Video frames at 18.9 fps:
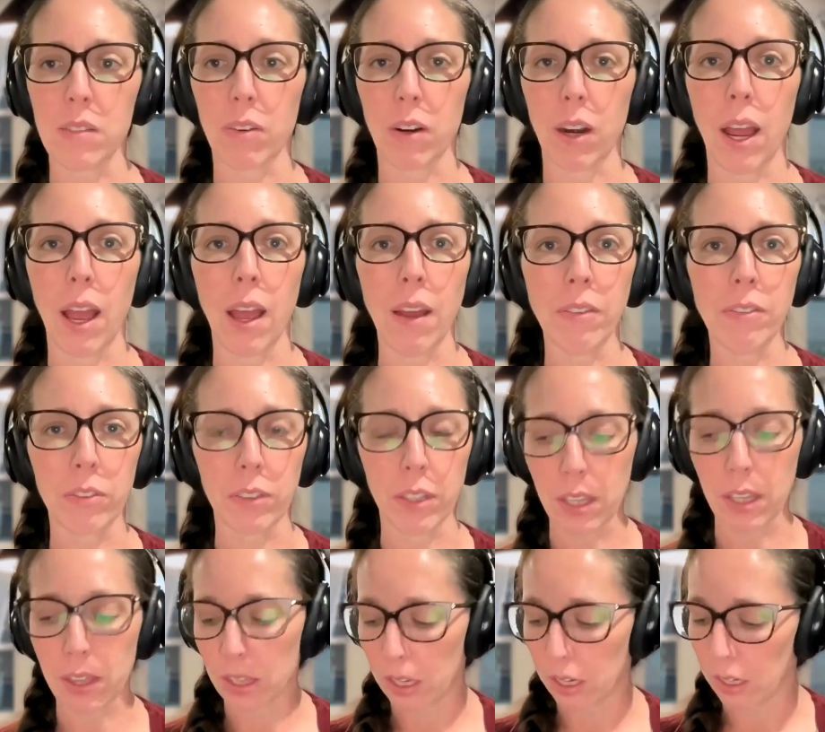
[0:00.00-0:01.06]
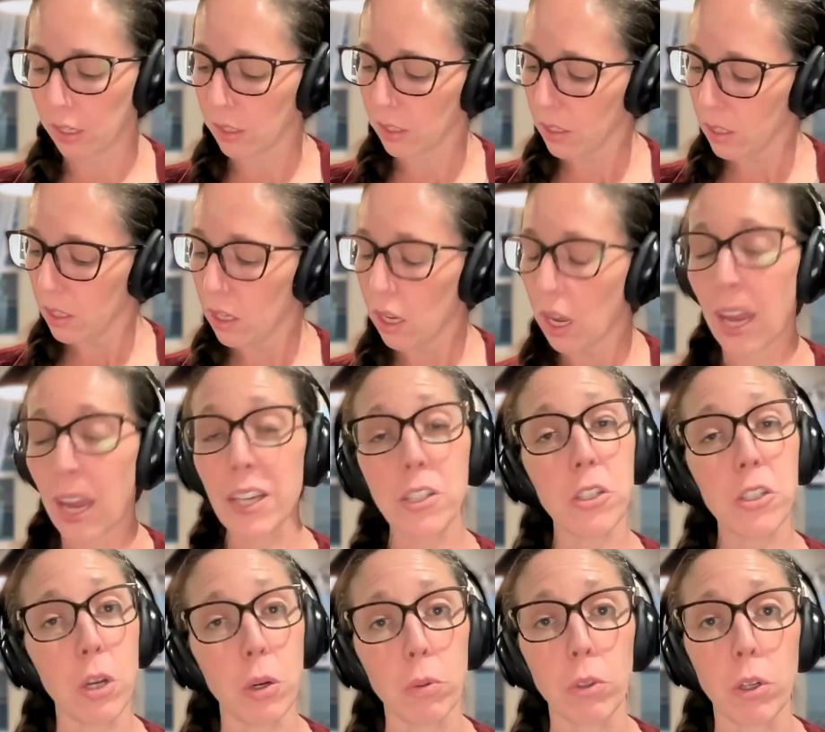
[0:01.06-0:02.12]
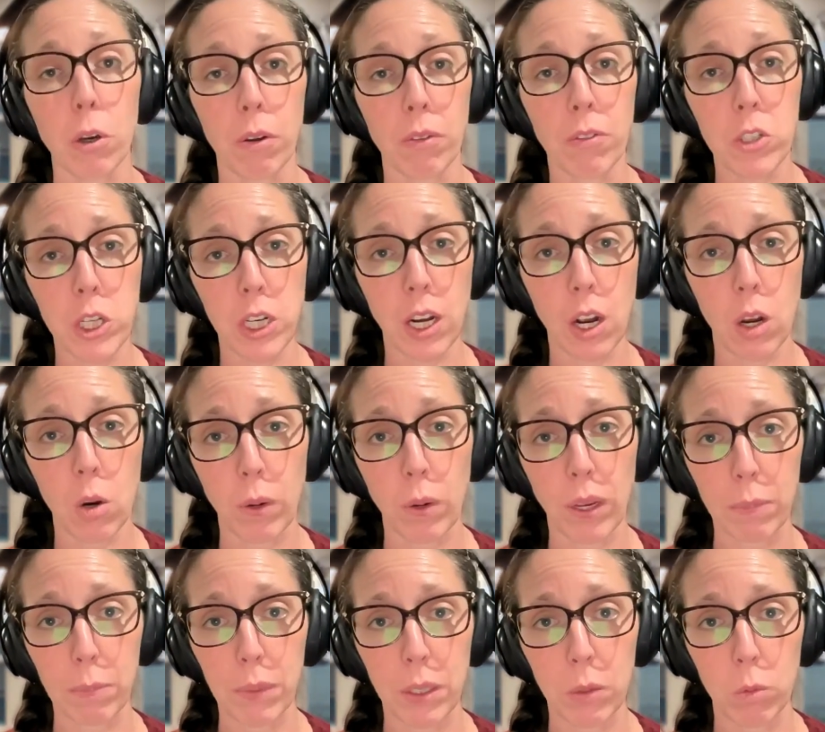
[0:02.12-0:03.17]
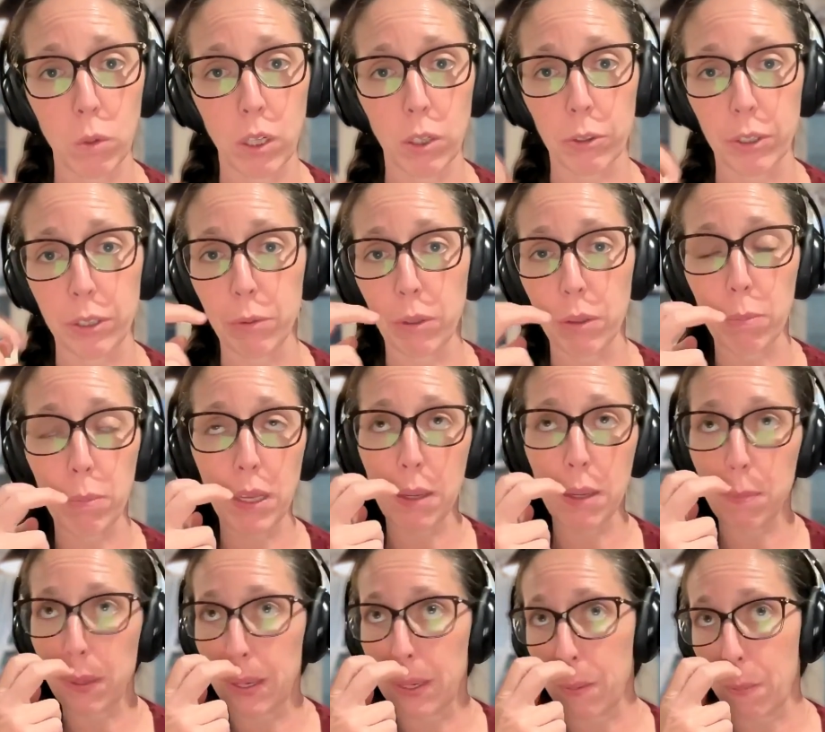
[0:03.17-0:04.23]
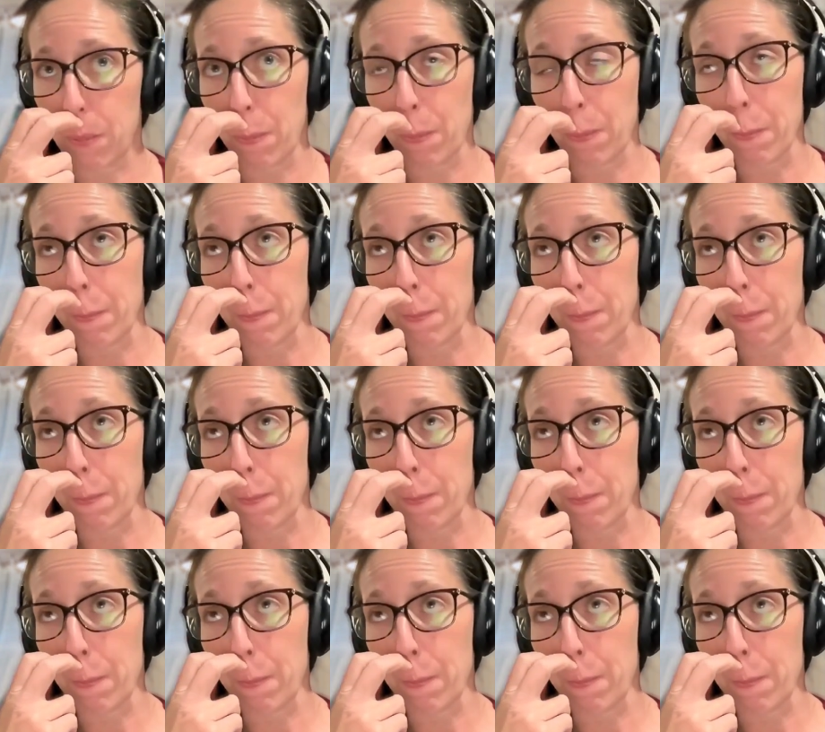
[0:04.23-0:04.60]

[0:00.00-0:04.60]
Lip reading: for everything. I don't know if Gino Wickman would agree with me, but,